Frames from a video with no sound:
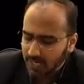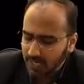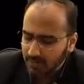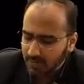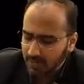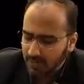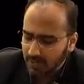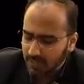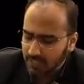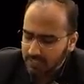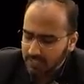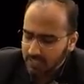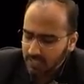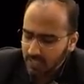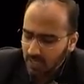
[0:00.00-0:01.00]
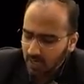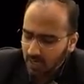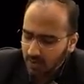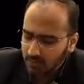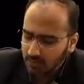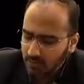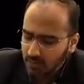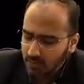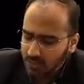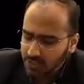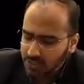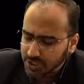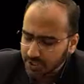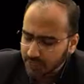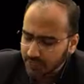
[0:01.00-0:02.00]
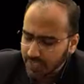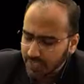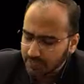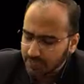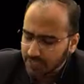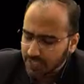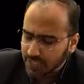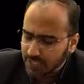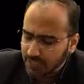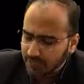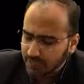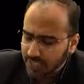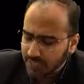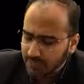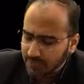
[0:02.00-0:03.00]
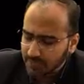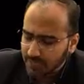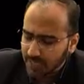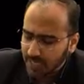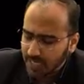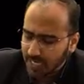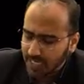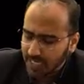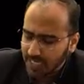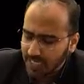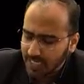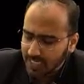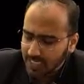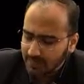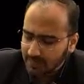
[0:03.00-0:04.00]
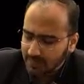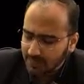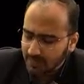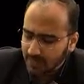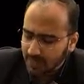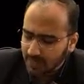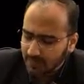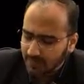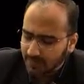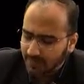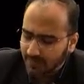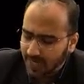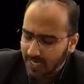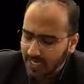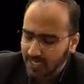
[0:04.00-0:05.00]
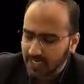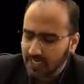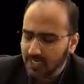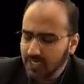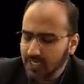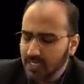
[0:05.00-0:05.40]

Why? Because most of them, 3 of them are ending with what? 5.